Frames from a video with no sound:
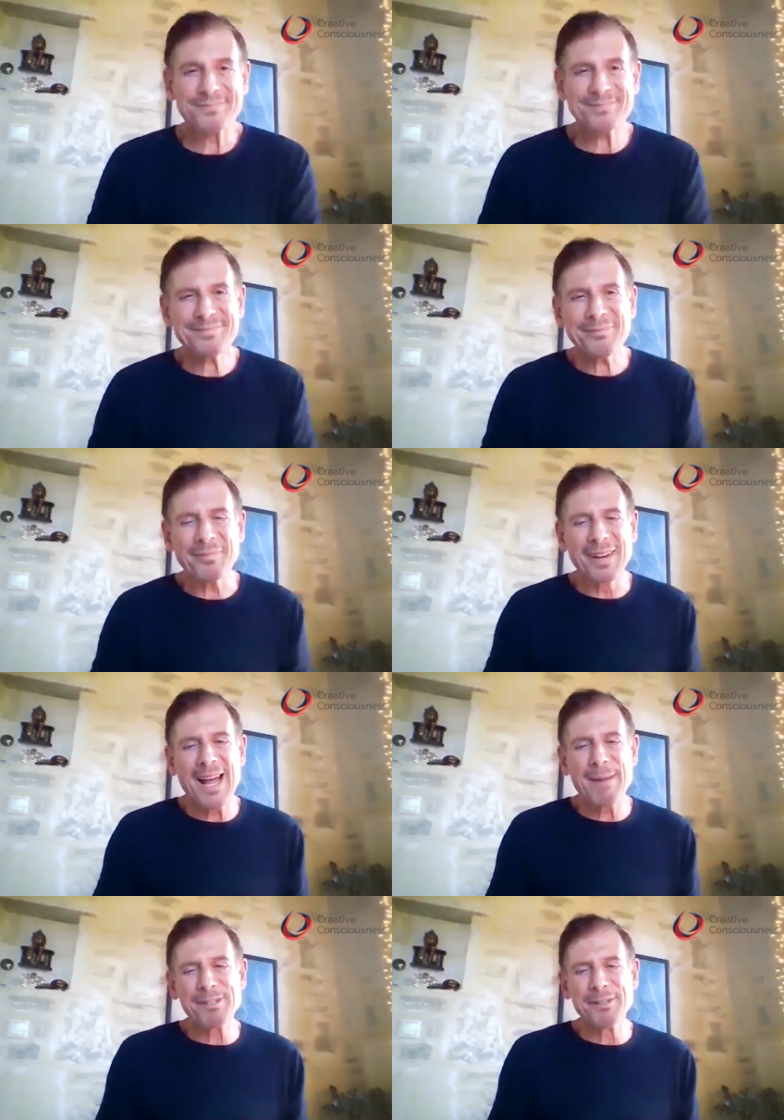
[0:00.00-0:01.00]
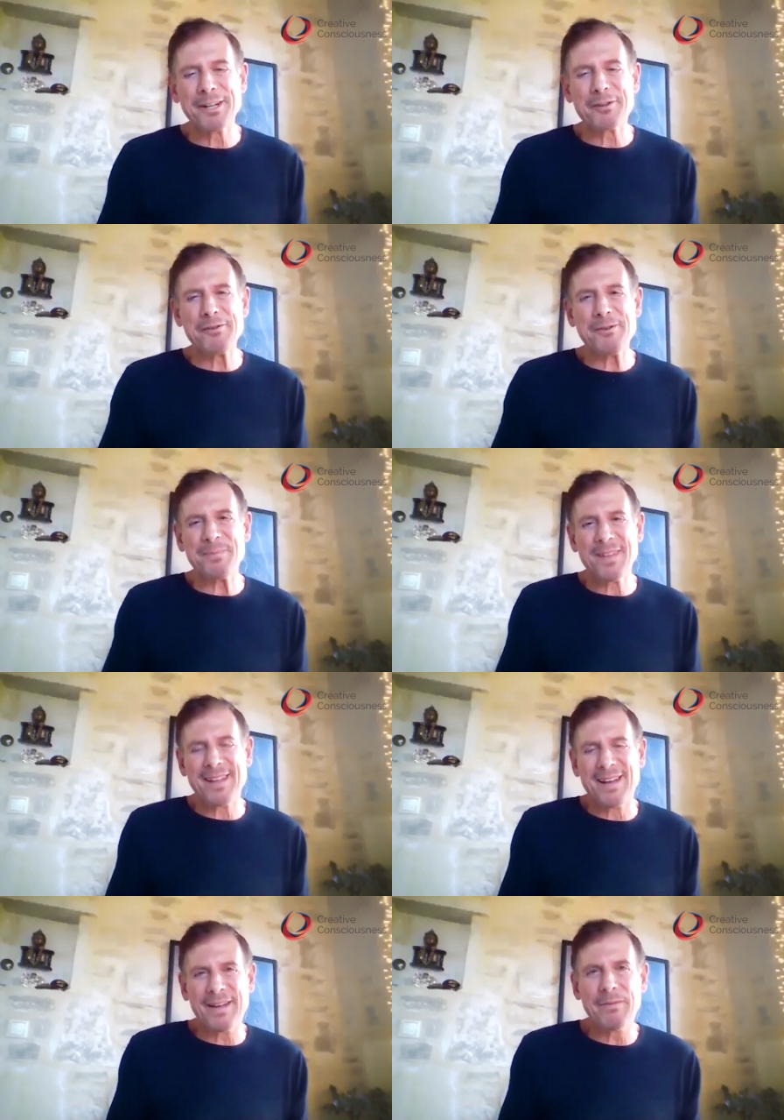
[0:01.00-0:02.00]
Yeah. Absolutely true. Yeah.
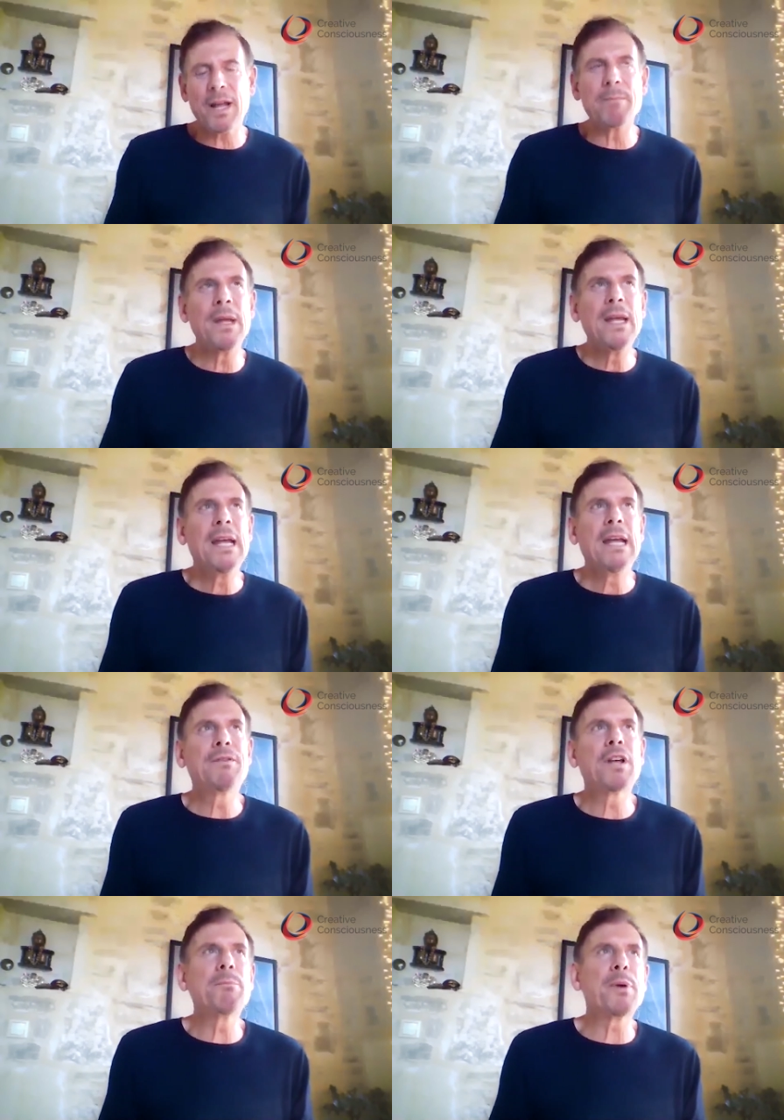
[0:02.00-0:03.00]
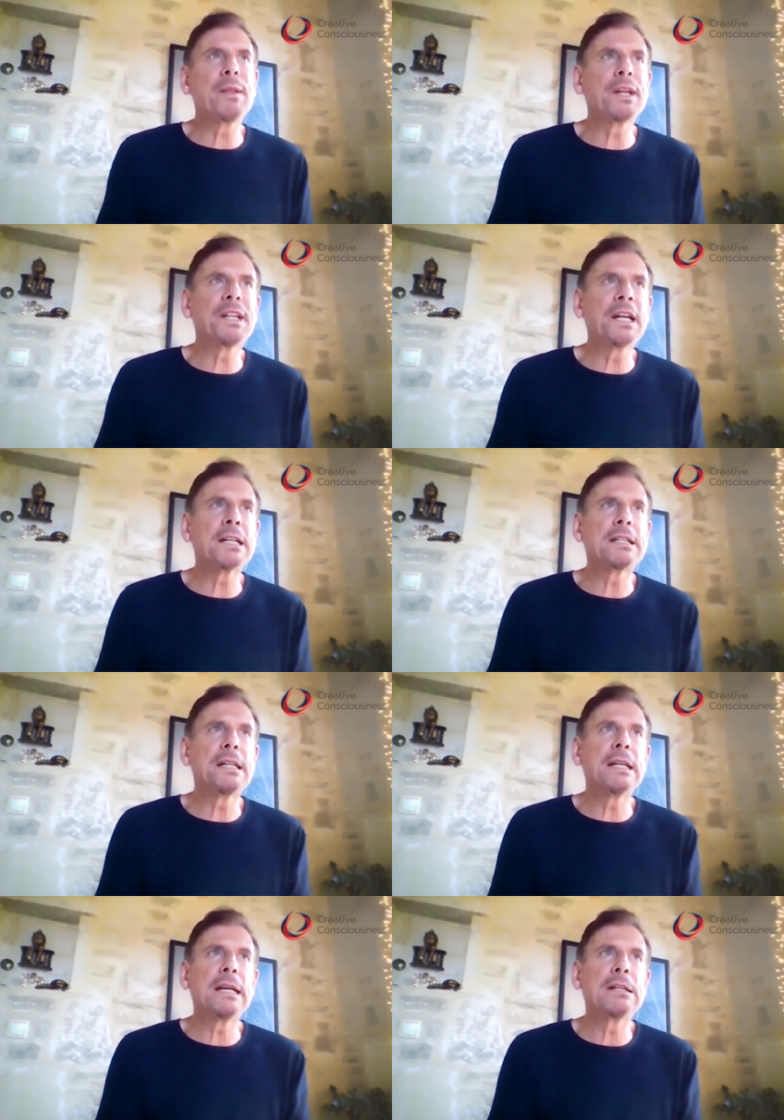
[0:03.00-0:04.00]
If you can, if you can bring the
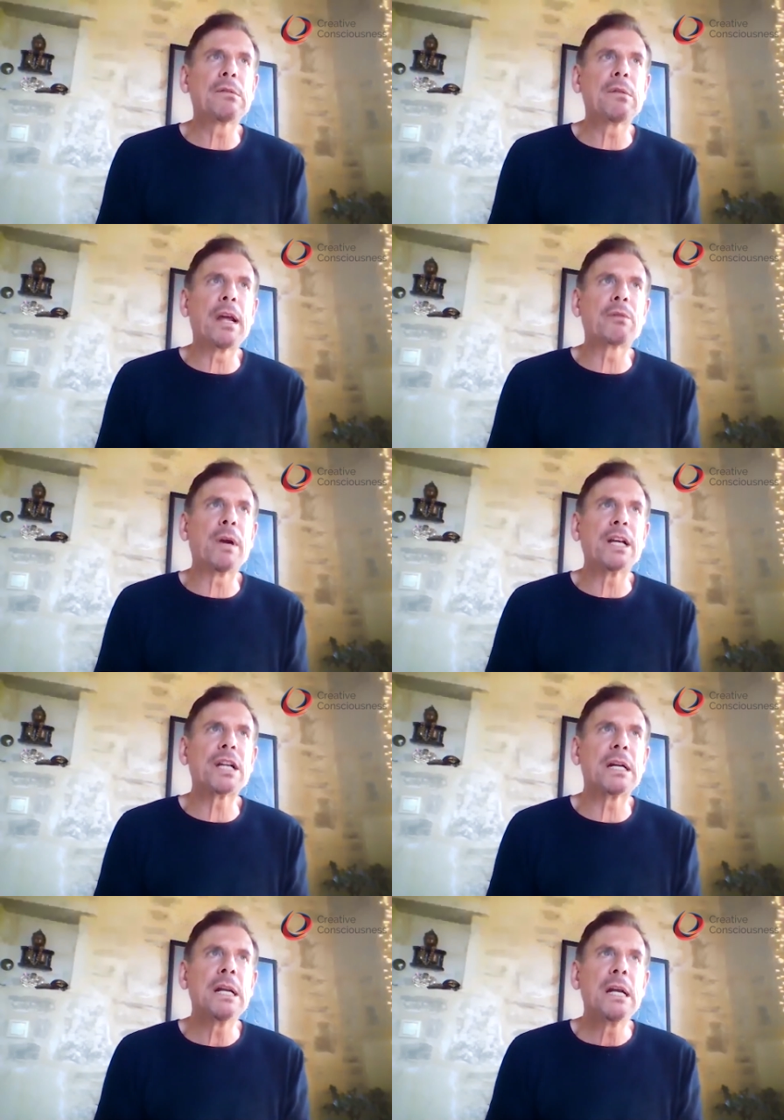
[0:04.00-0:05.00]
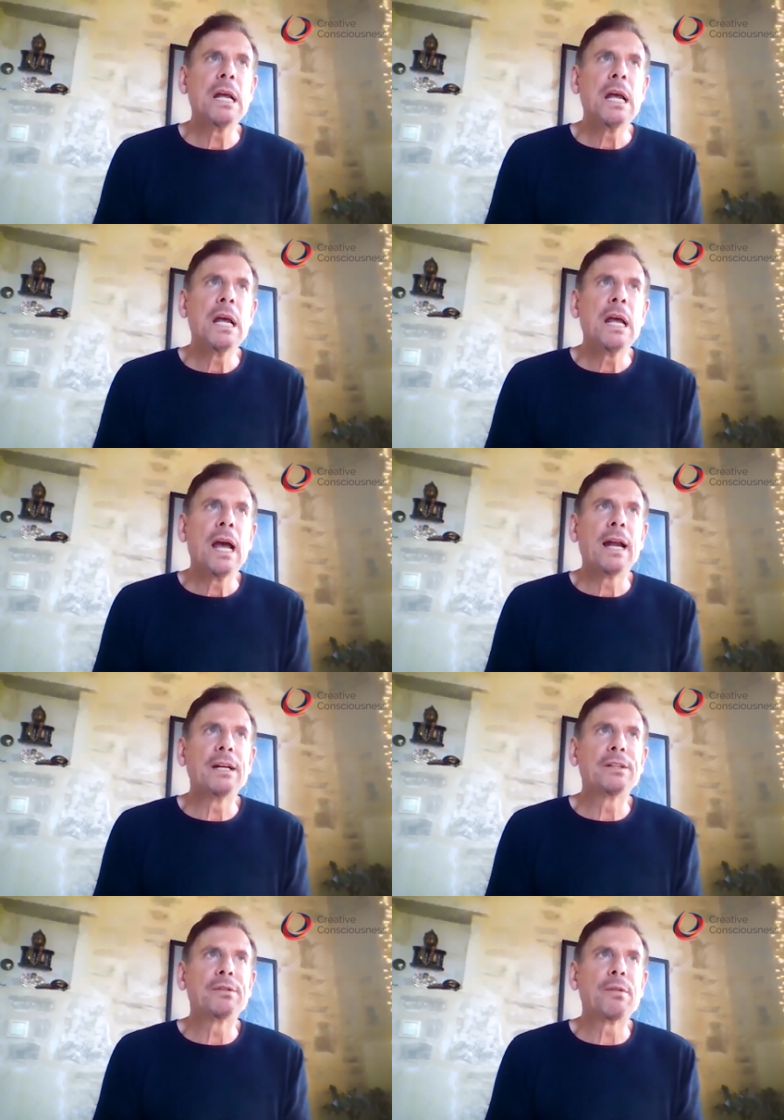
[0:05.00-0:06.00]
dignity into the equation and
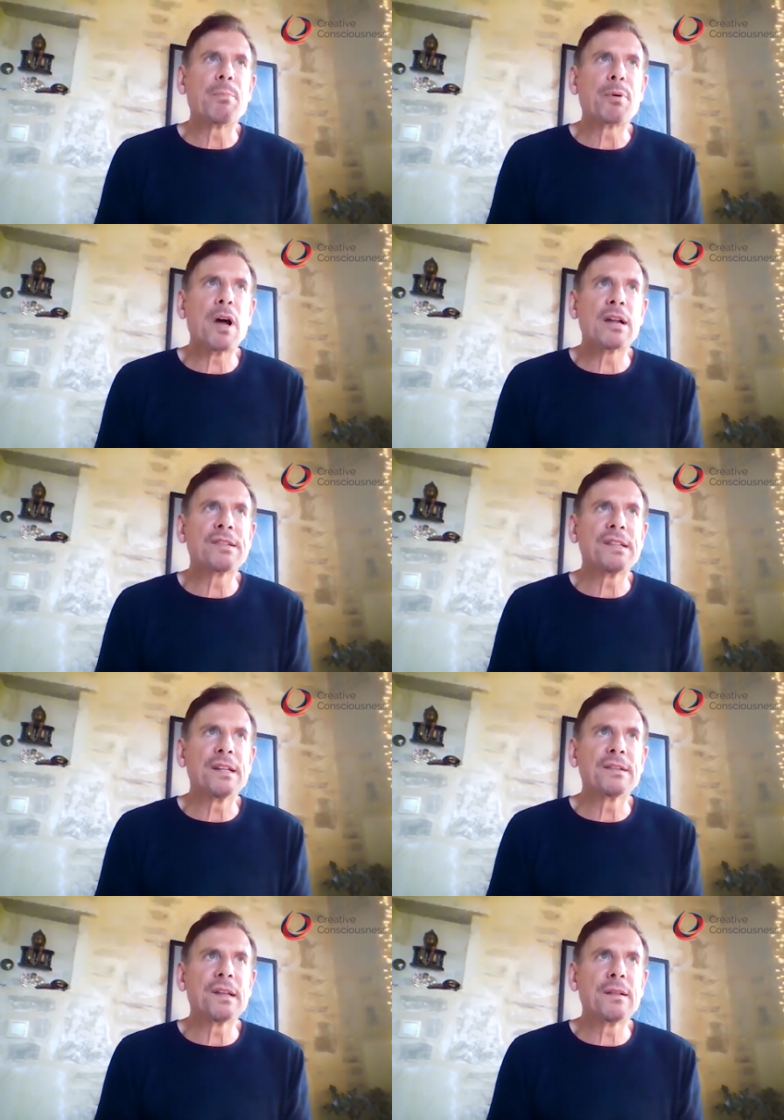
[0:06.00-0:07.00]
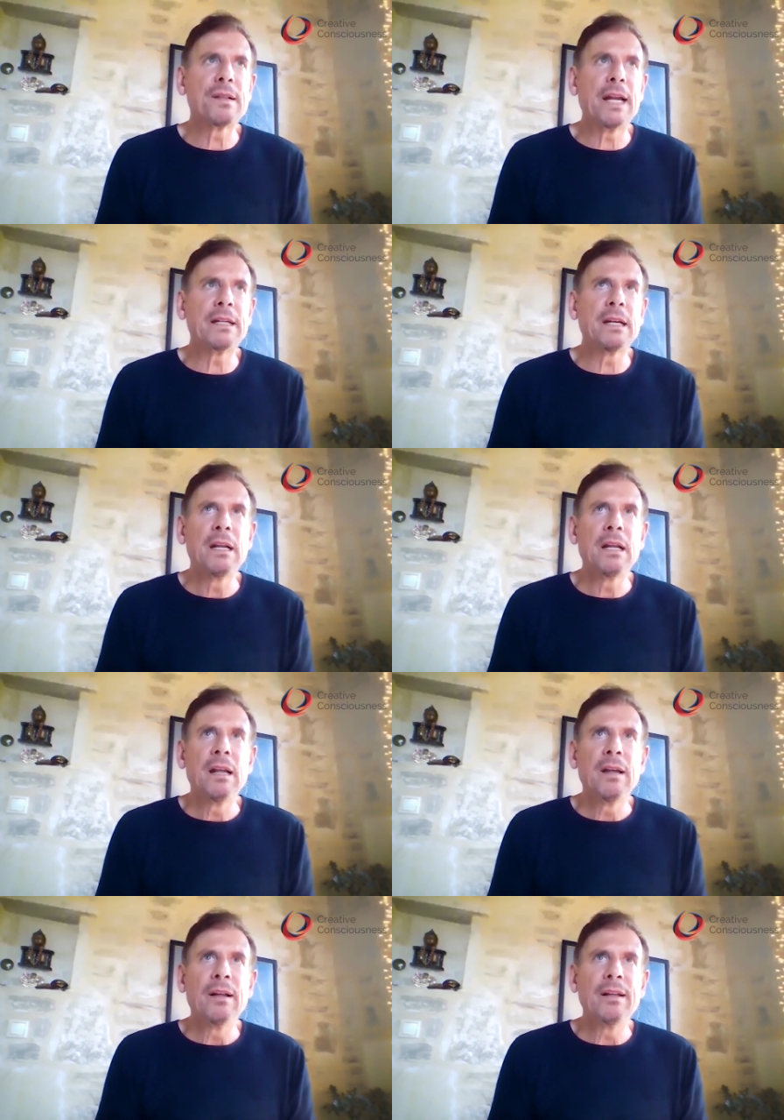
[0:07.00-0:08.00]
into the process, then
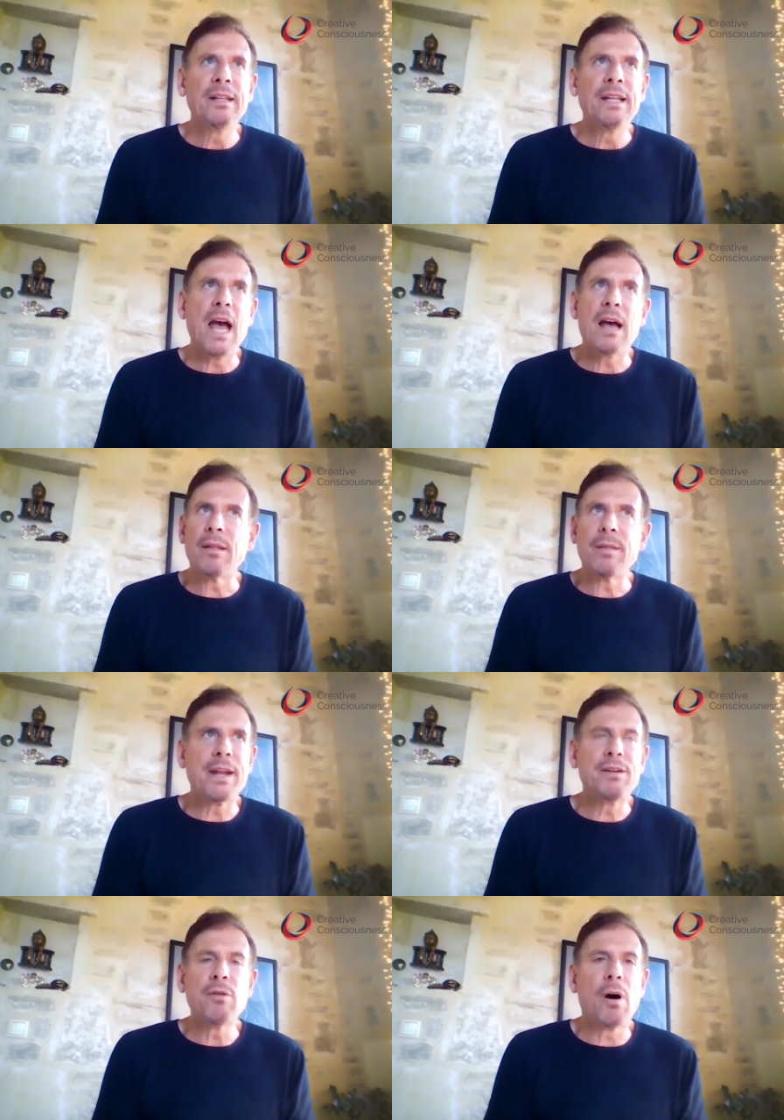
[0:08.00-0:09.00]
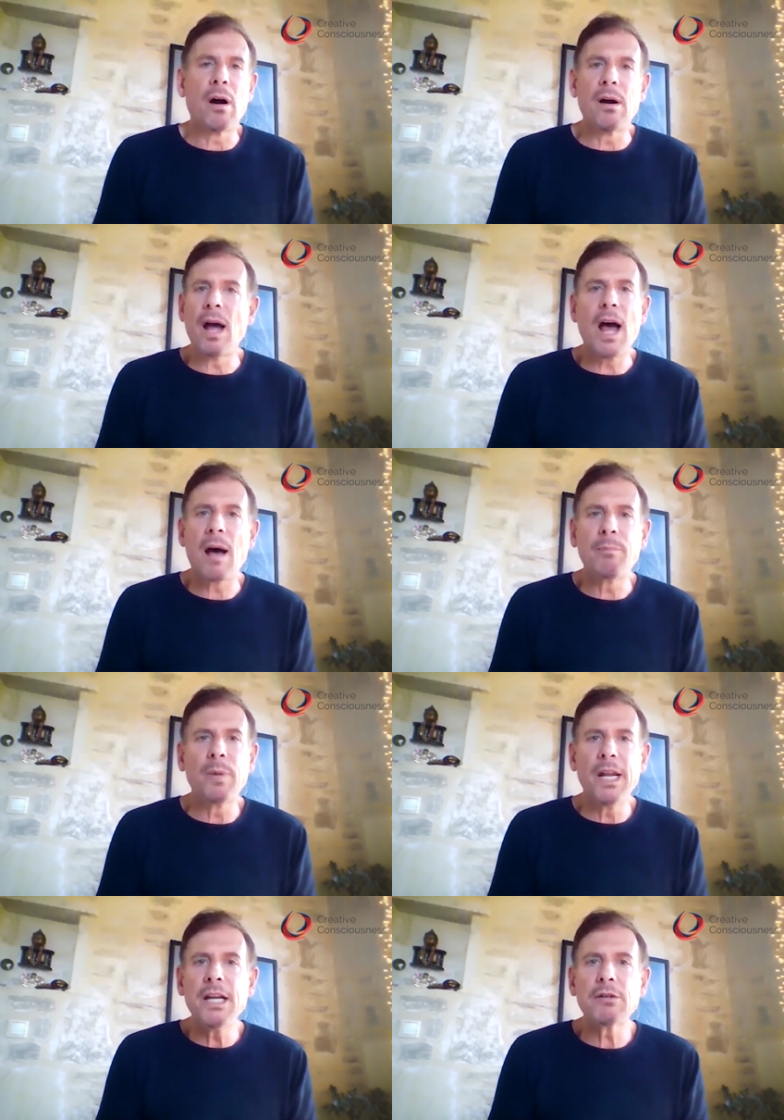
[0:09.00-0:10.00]
yeah, then you are a humble
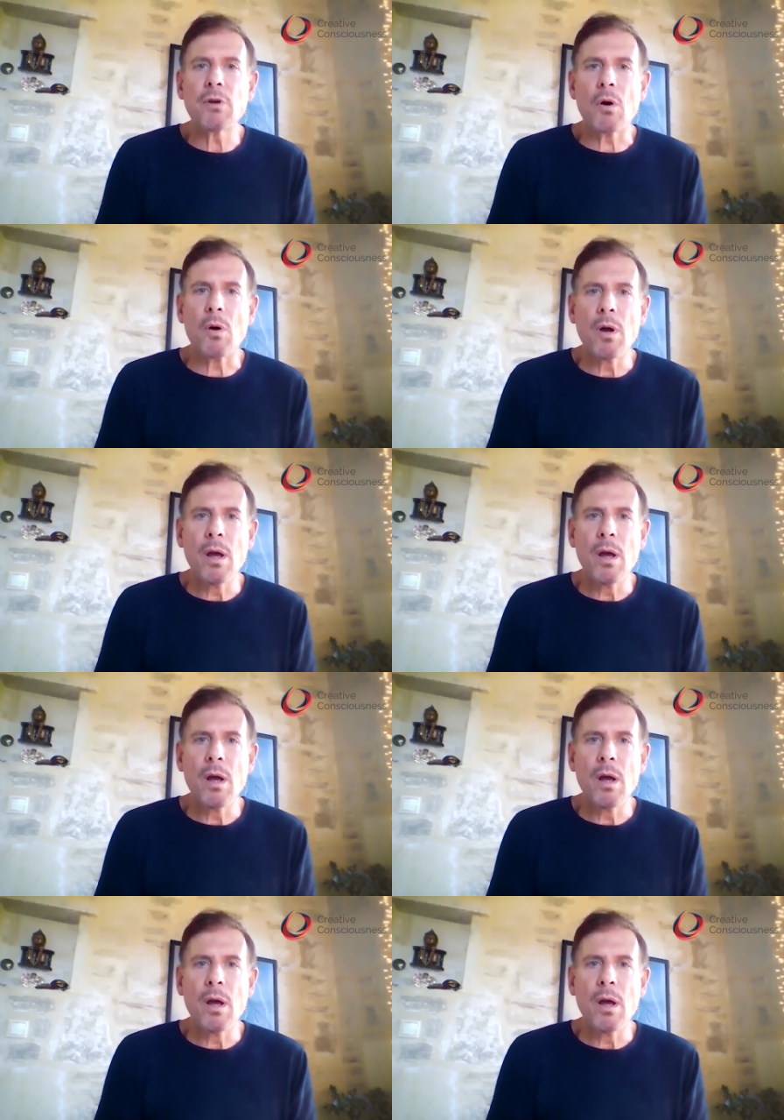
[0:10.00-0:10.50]
hero